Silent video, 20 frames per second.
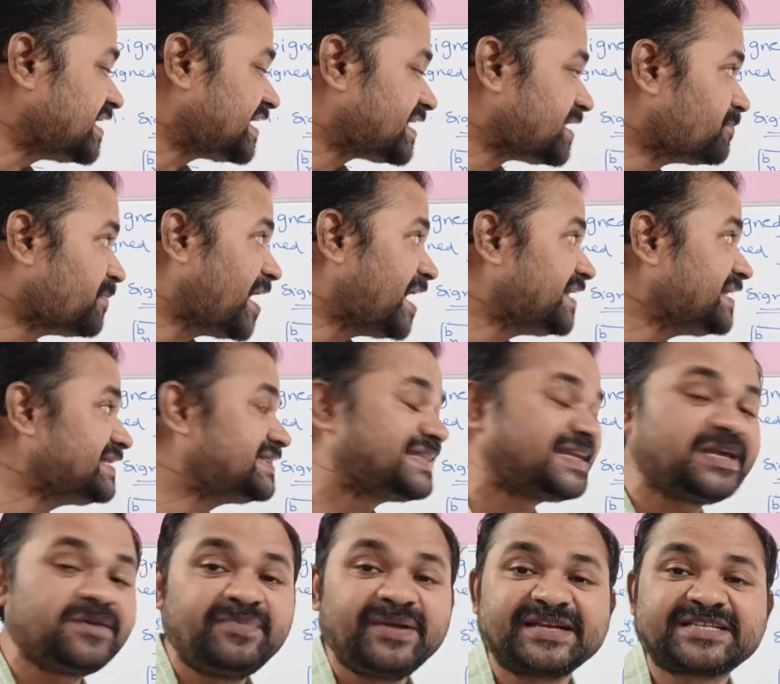the remaining
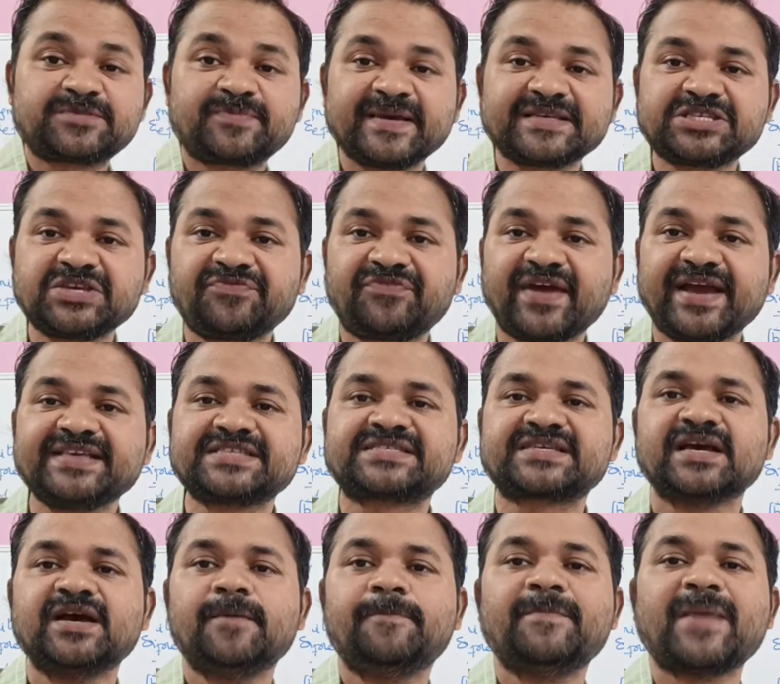3 bits specifies
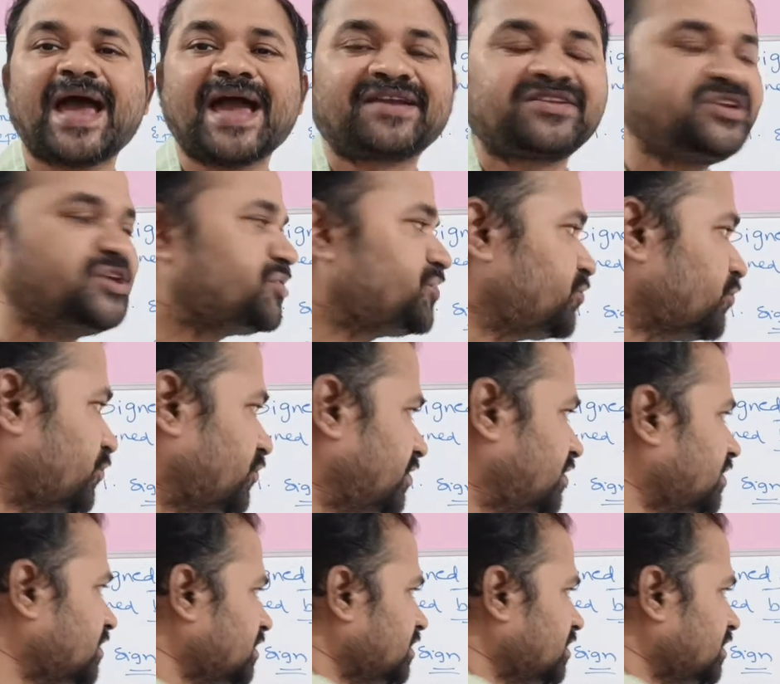magnitude.